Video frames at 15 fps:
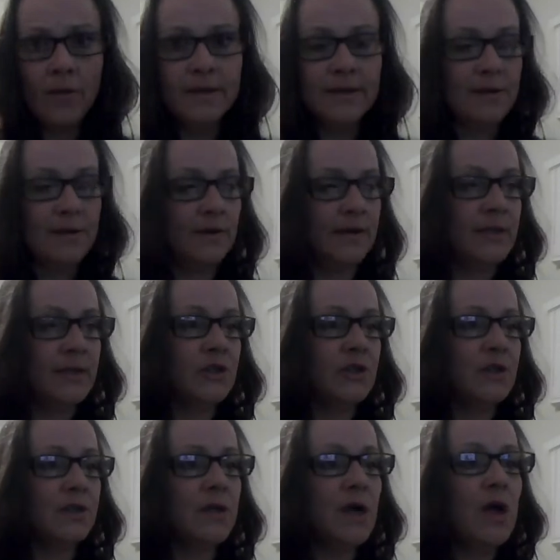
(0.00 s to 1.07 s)

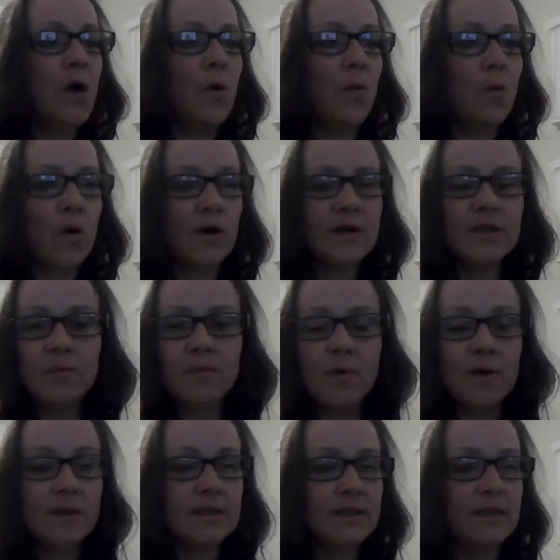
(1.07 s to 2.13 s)
incarnations work
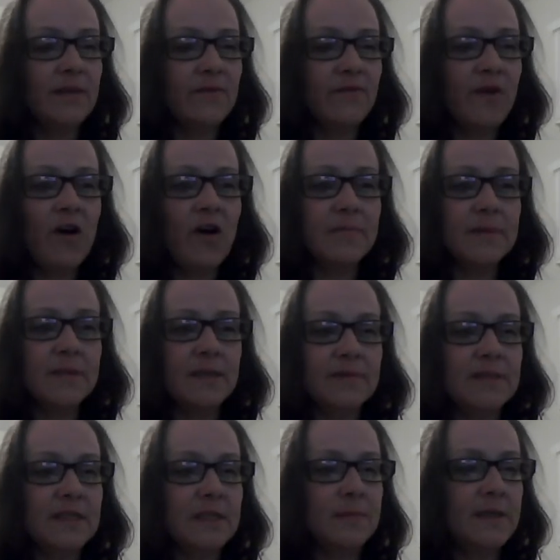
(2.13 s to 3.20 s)
towards the evolvement of the
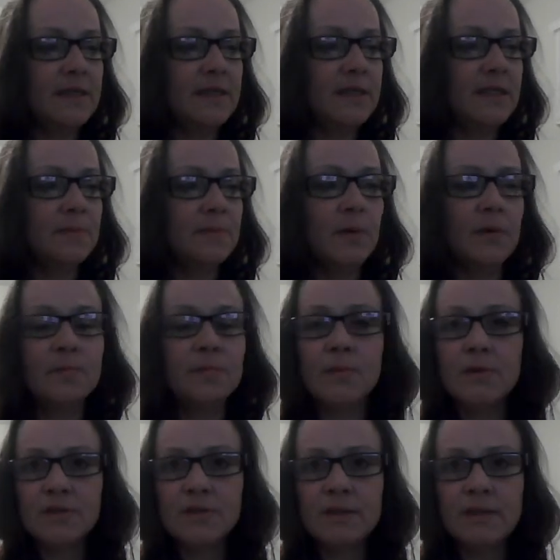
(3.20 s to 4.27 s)
species both
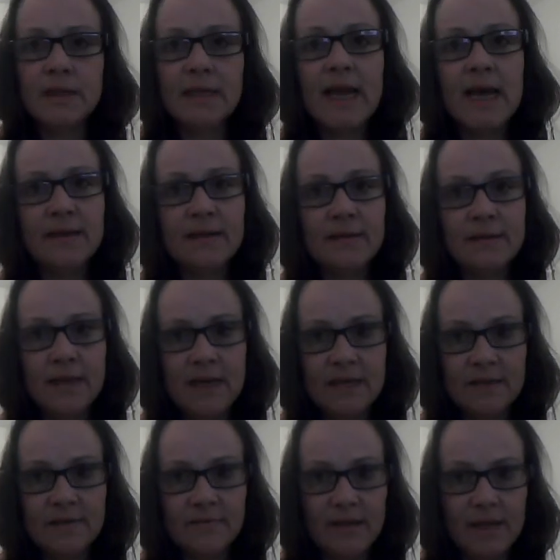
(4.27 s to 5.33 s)
personally and
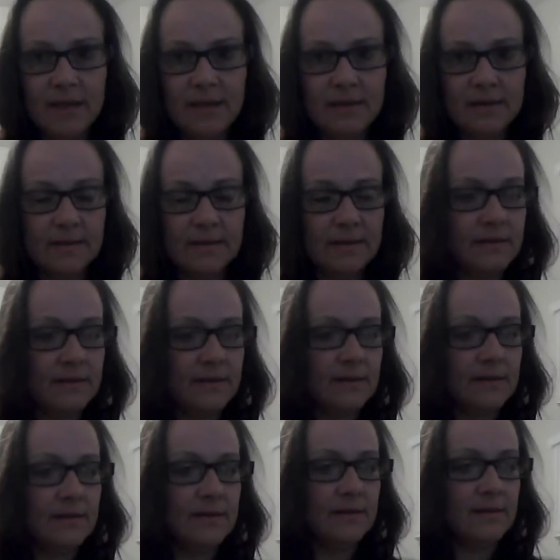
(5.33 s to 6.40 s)
collectively.
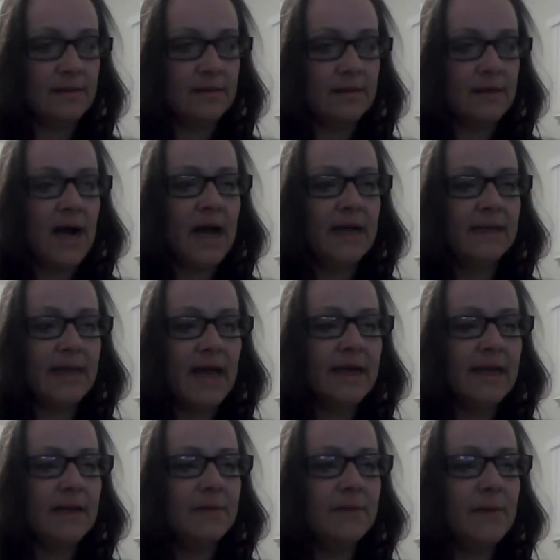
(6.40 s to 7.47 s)
I
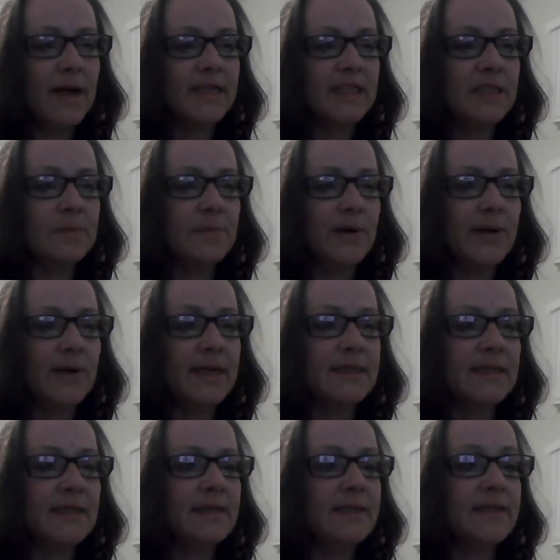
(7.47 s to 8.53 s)
liken my
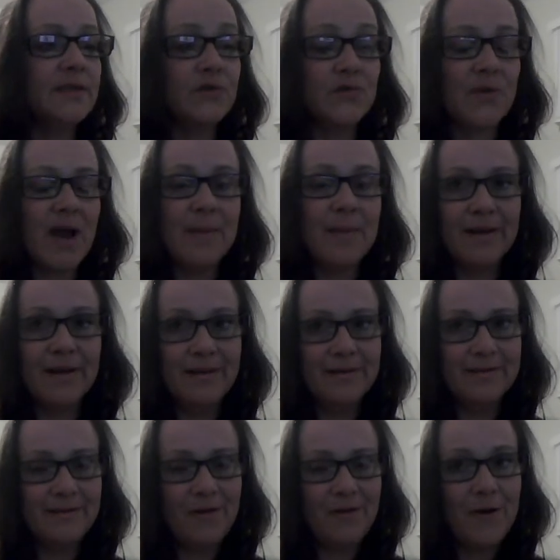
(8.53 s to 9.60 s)
experience in this drama
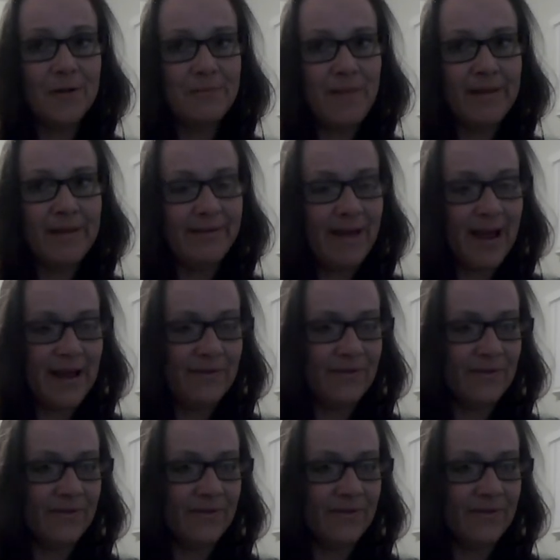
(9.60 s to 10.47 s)
called my life